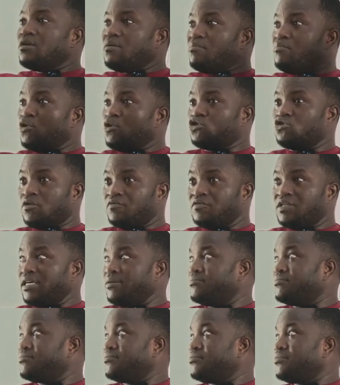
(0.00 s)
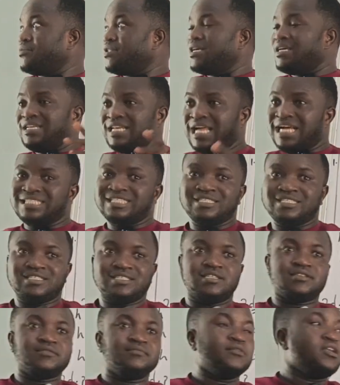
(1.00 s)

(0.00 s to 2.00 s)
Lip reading: both of them. That is it.